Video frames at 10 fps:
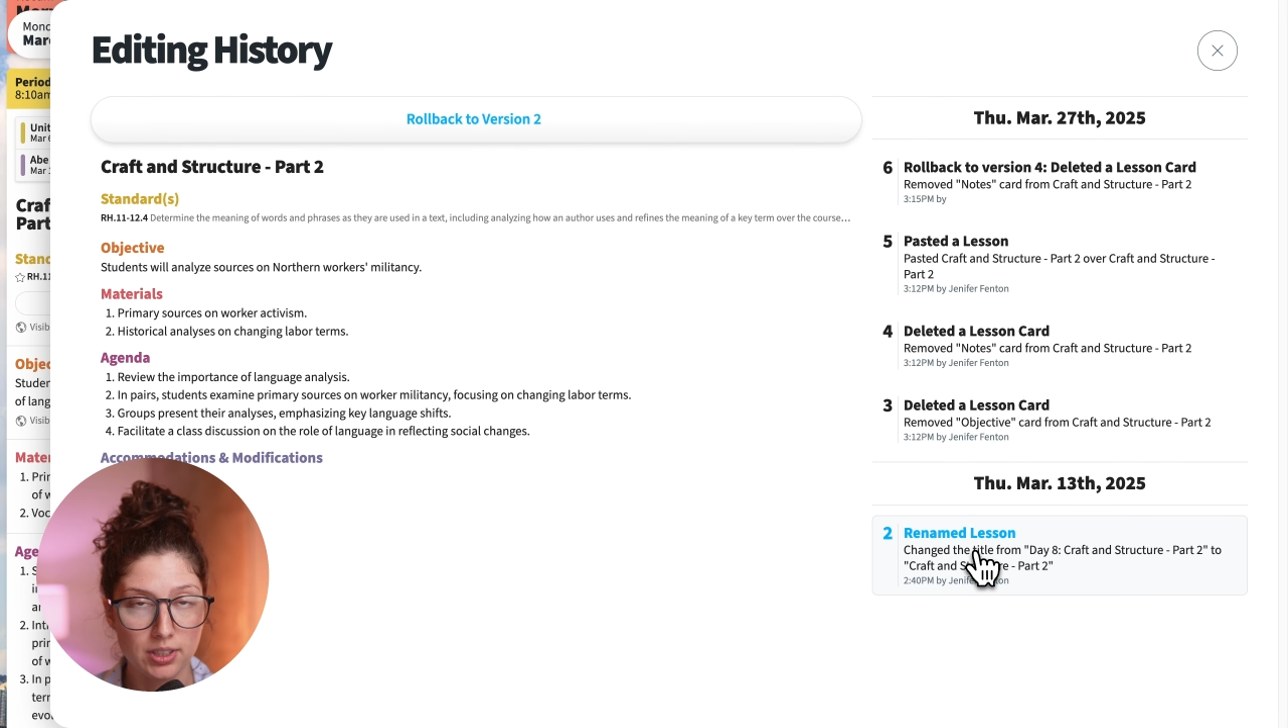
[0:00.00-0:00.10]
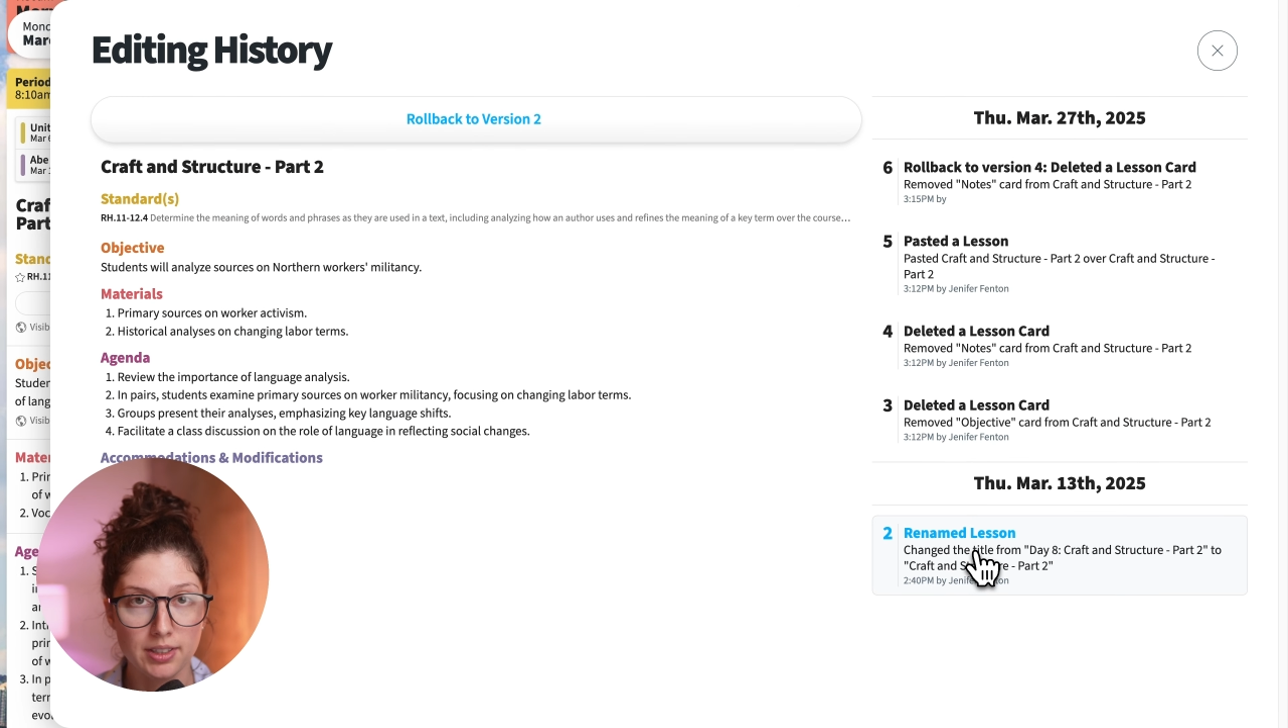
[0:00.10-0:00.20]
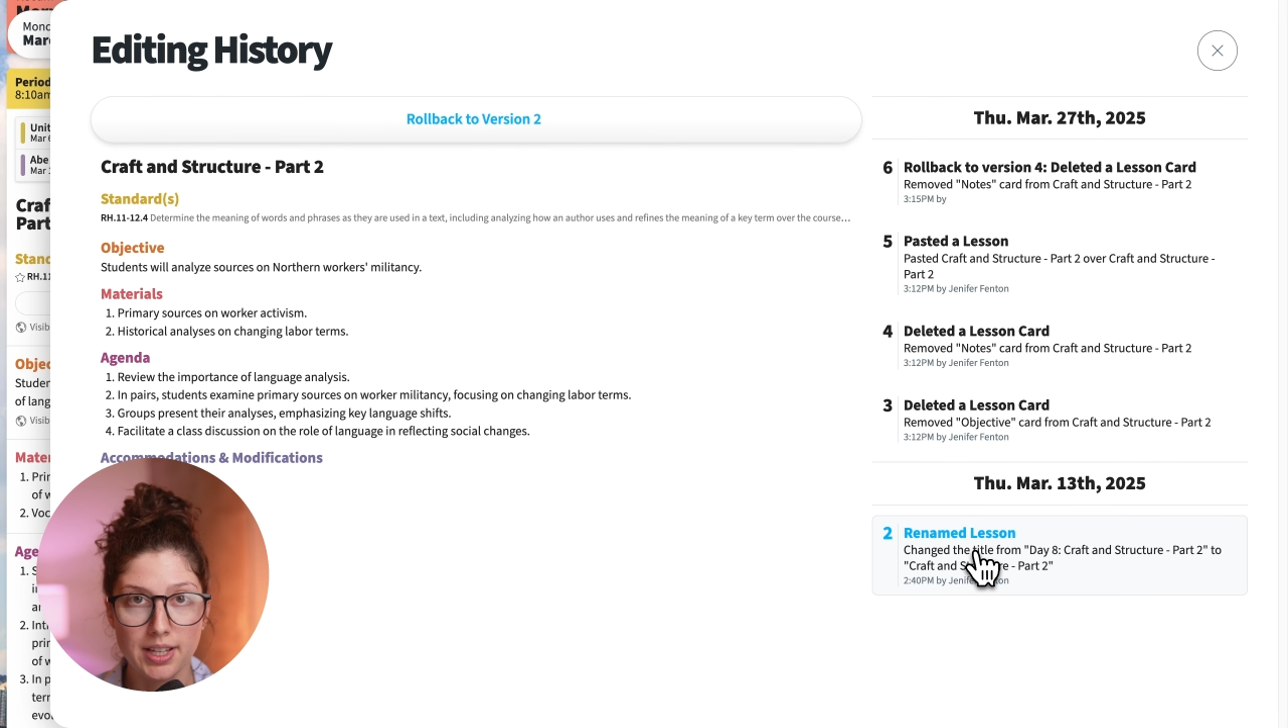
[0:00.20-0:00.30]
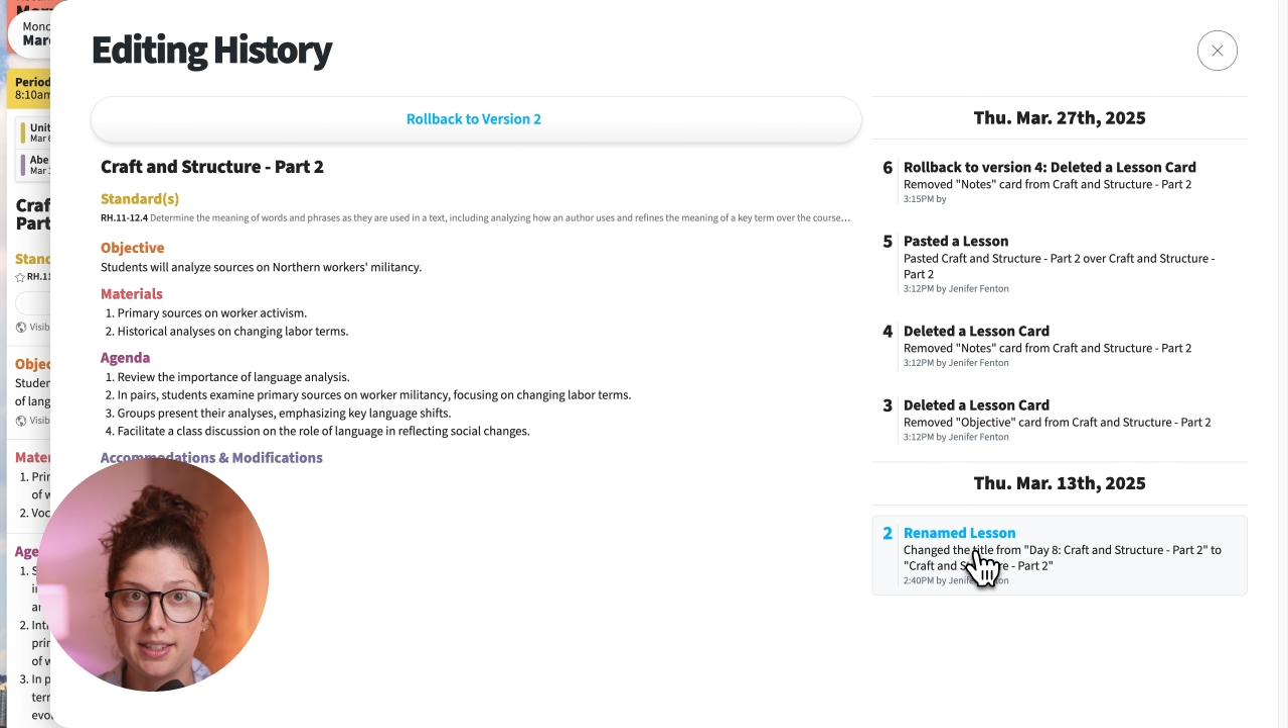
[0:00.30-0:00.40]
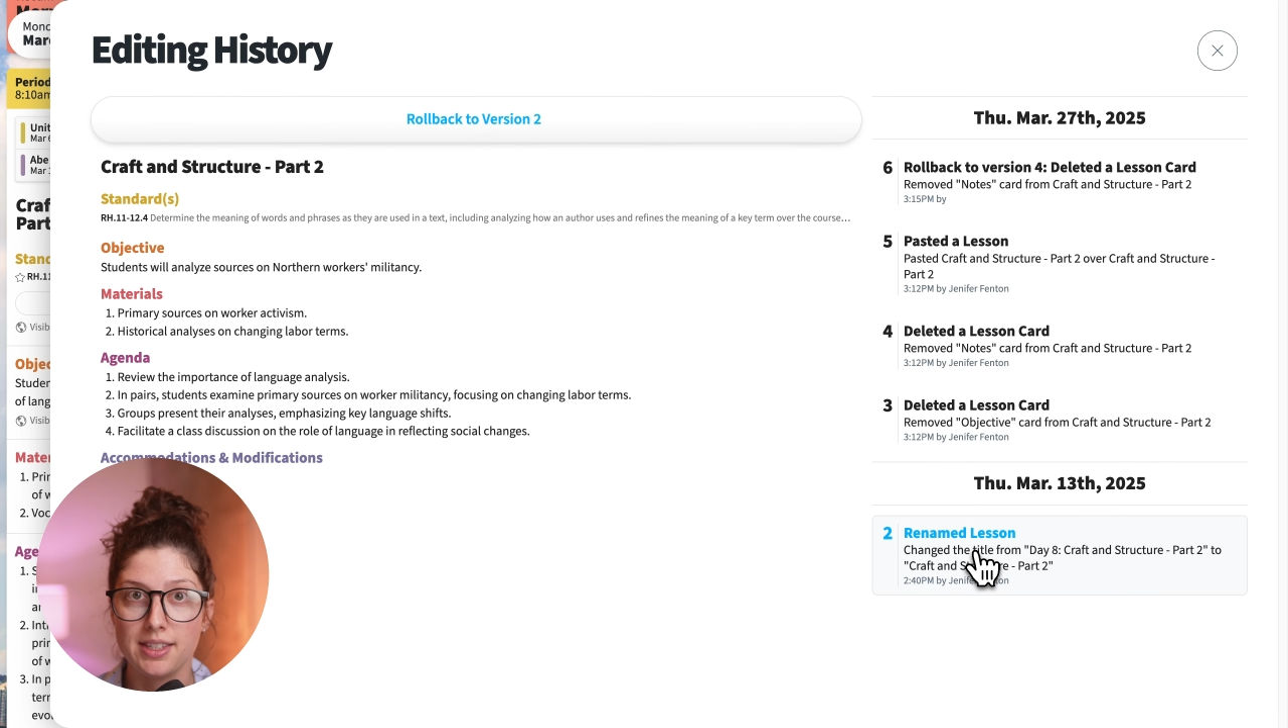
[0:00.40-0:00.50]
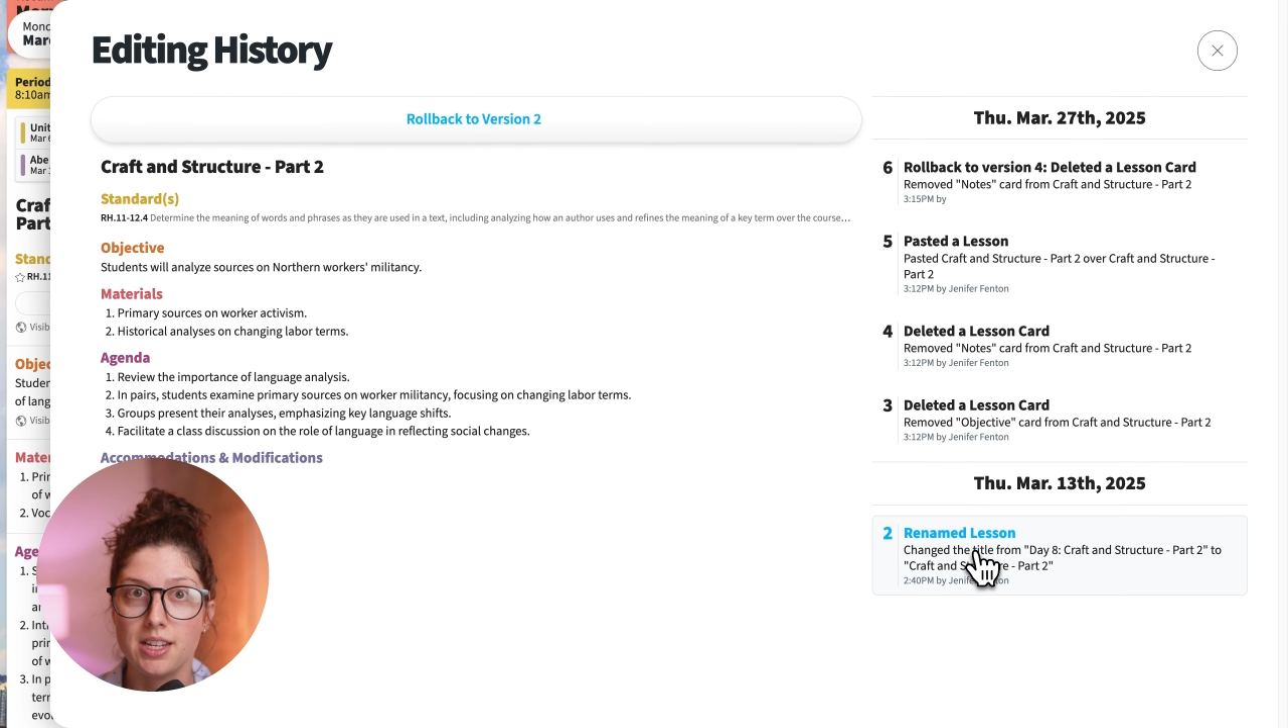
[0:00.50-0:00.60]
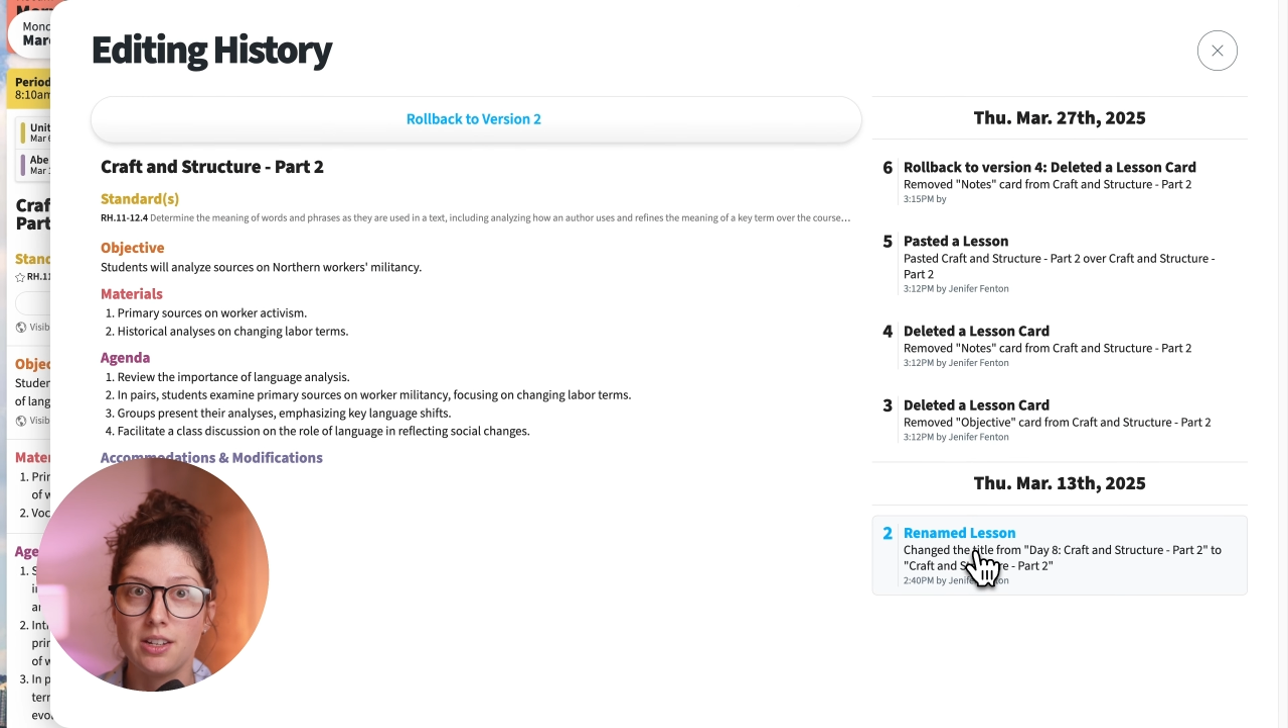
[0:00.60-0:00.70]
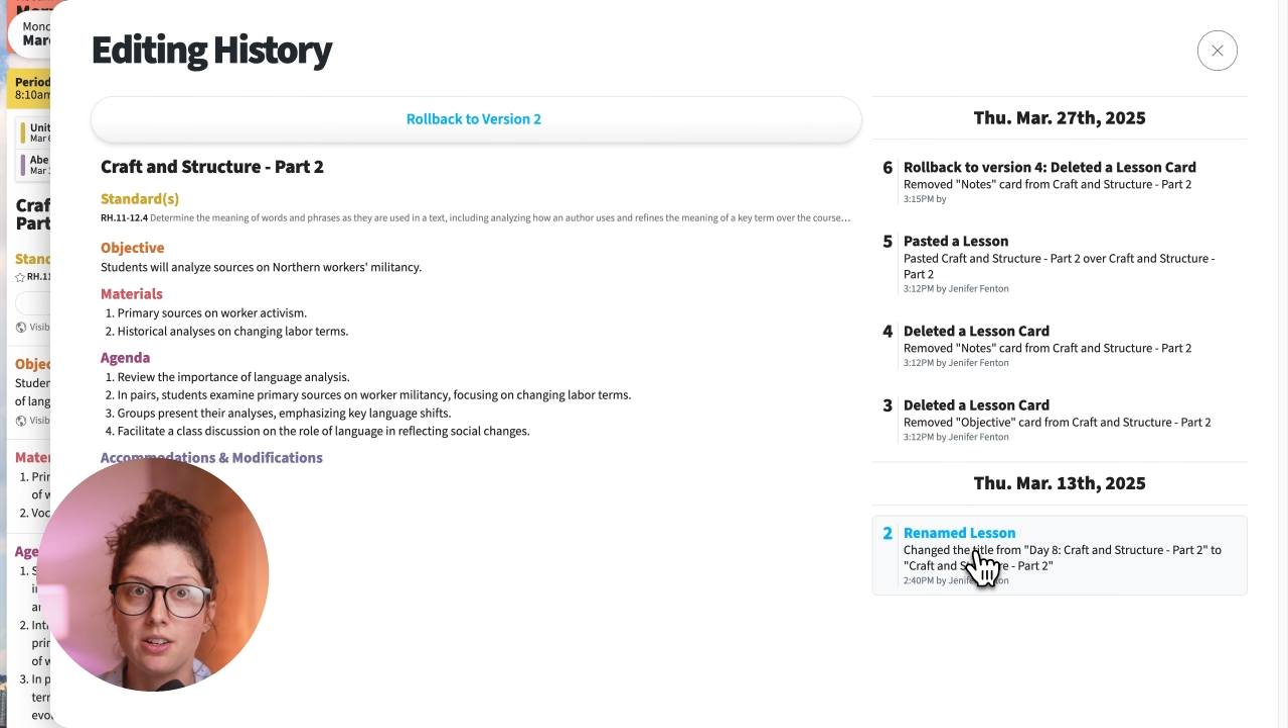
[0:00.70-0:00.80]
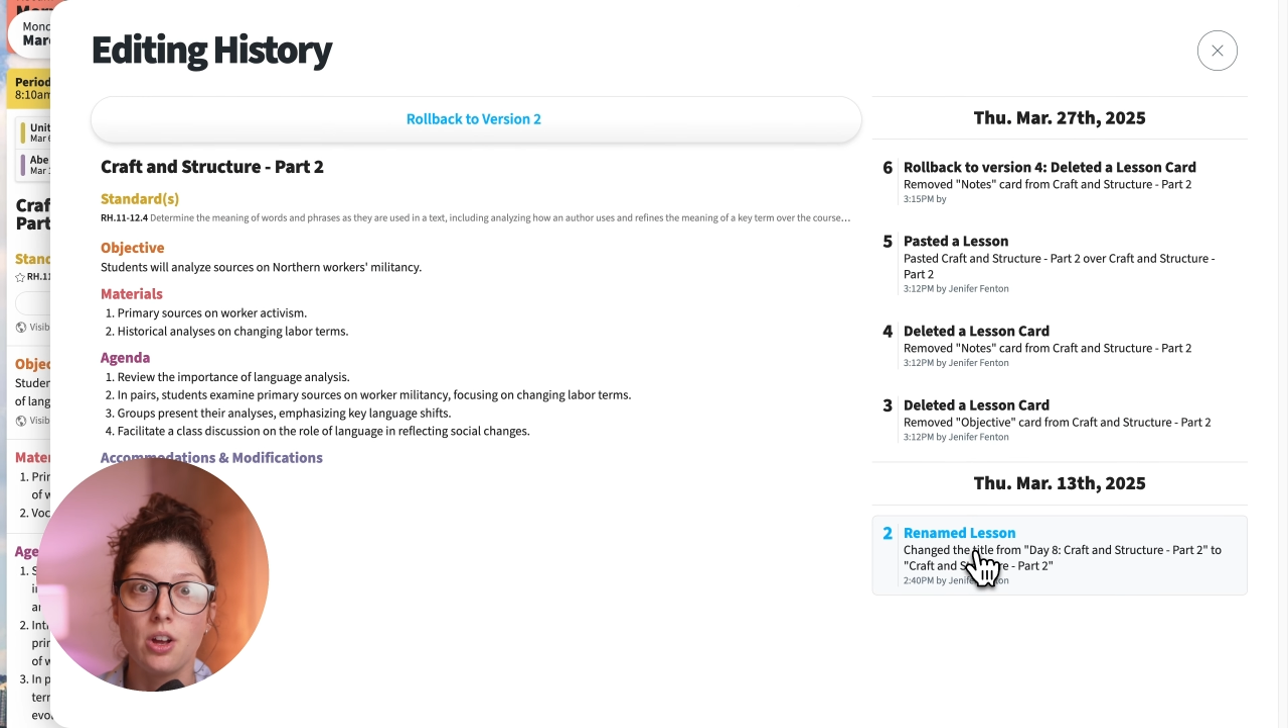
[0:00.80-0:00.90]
lesson,